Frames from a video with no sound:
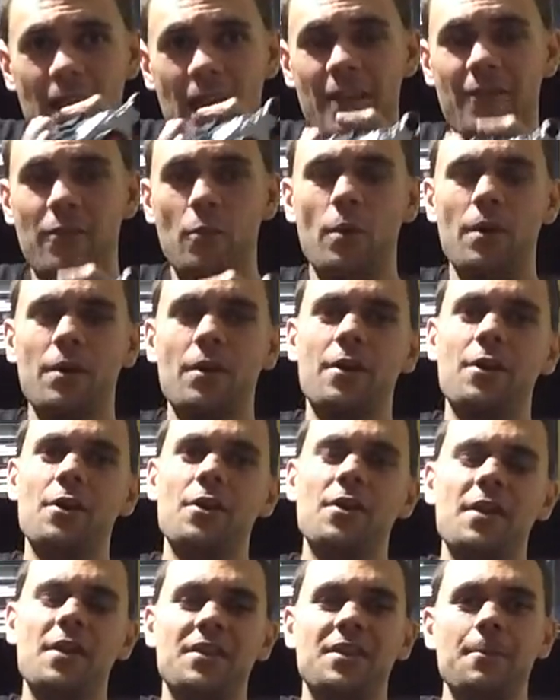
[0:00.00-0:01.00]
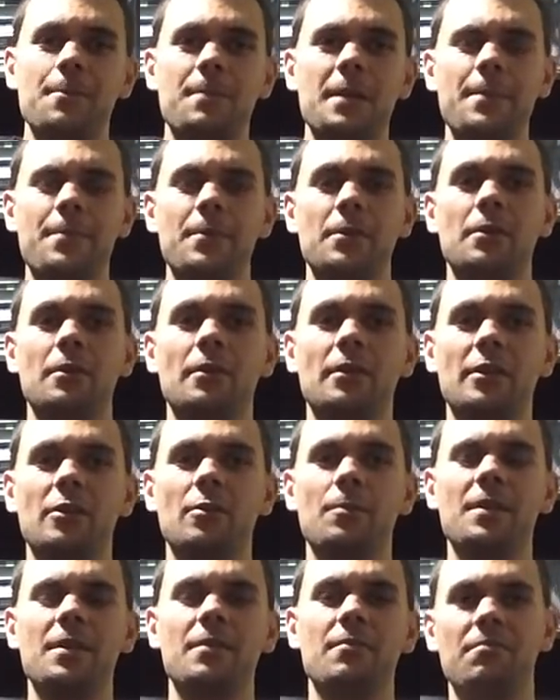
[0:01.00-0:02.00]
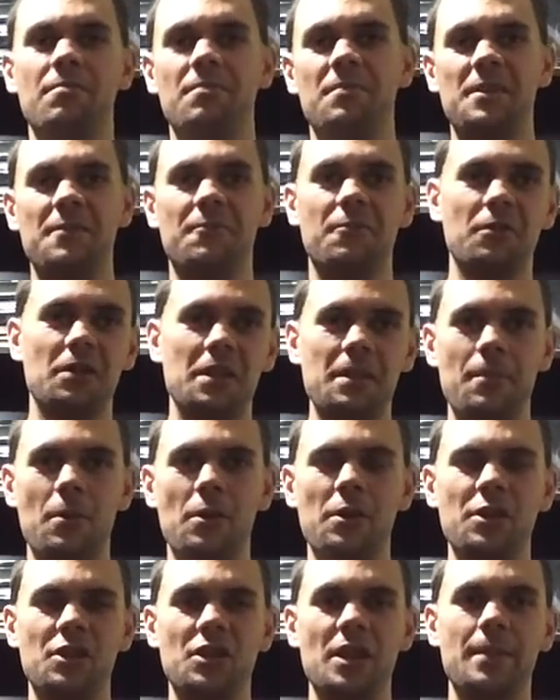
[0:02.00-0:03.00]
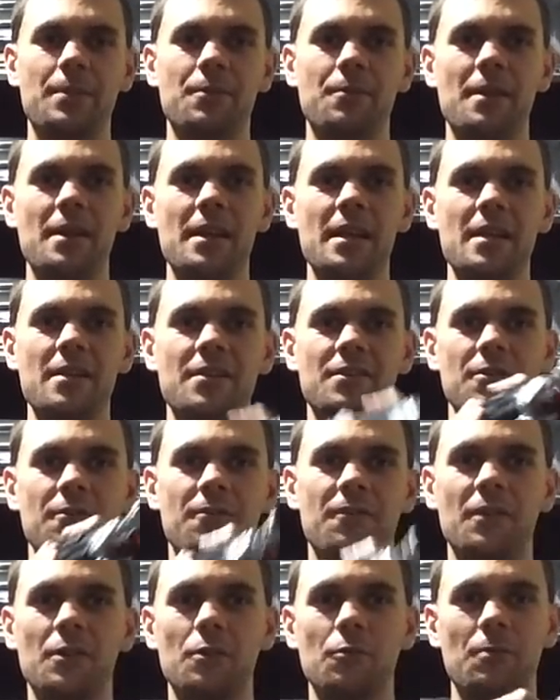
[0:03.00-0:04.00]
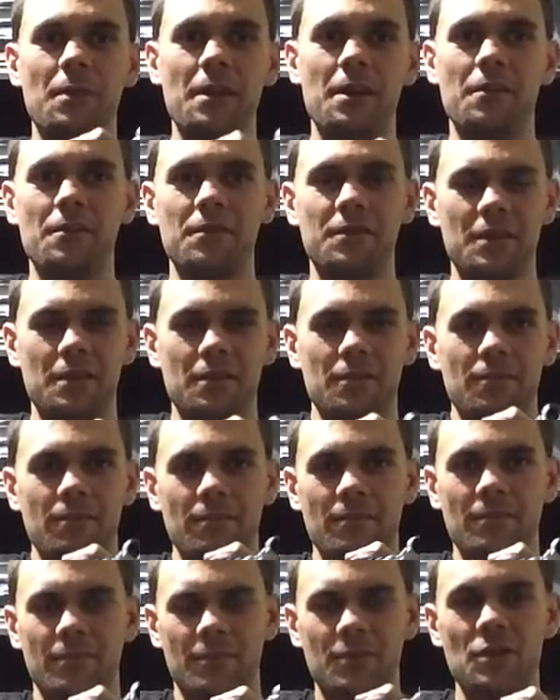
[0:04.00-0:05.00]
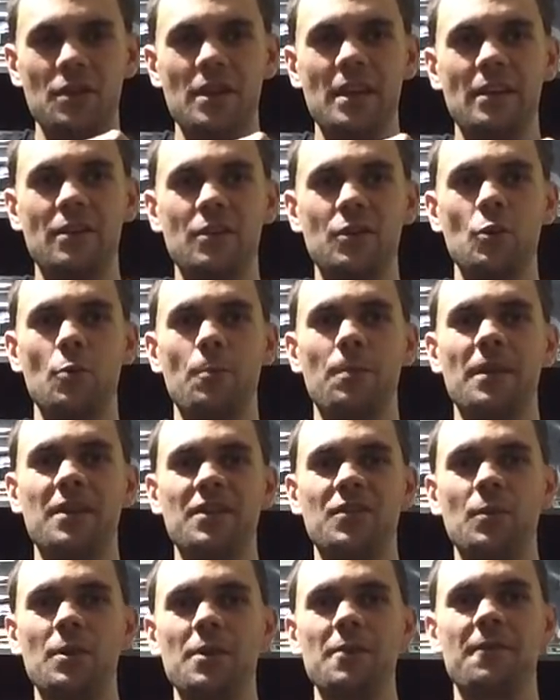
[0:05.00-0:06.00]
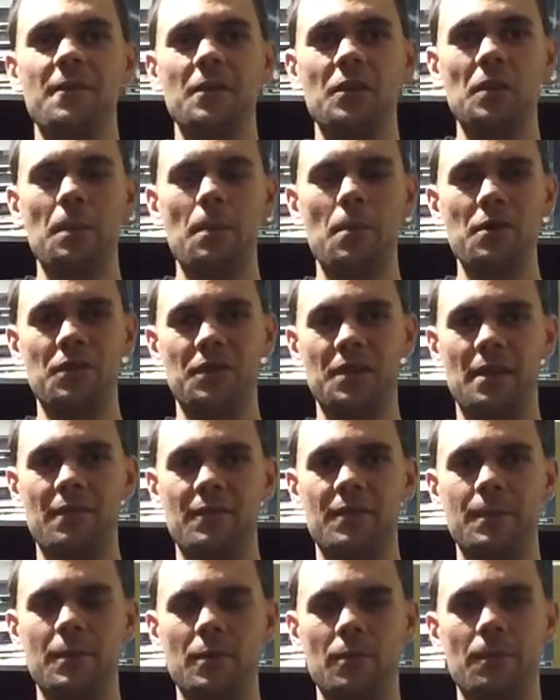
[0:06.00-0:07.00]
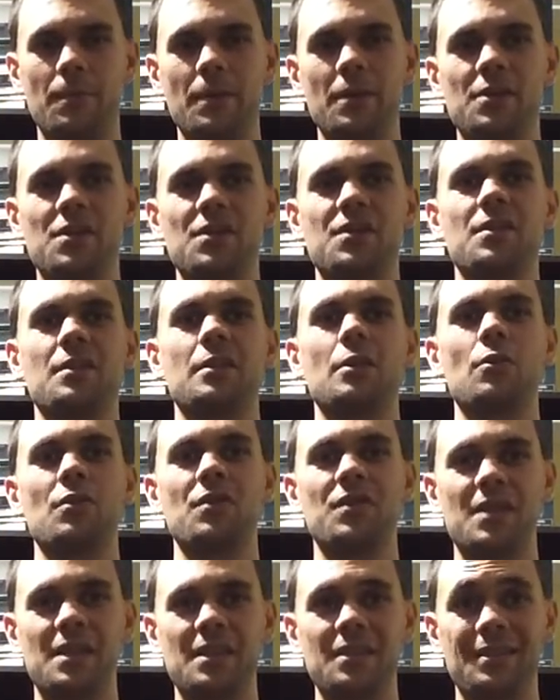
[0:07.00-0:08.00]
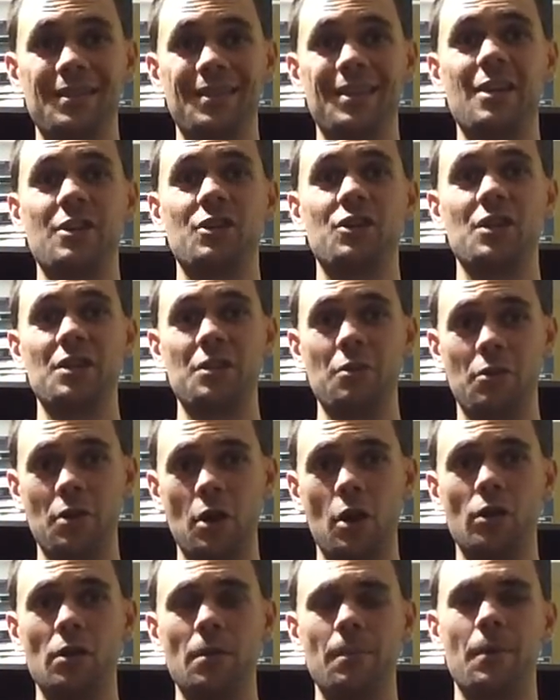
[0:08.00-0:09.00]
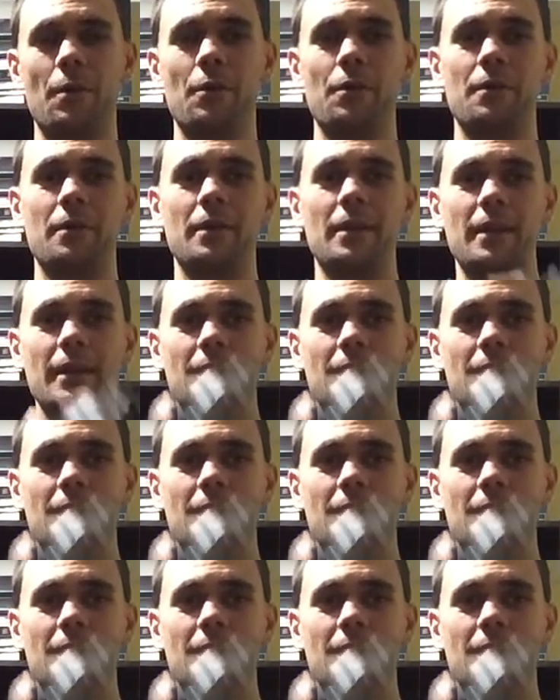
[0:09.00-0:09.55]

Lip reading: Everyone, I know that some people are a little bit differently body shaped around here, so fiddle around until you get into a place where you feel the most comfortable, but just as long as it isn't touching your collarbone.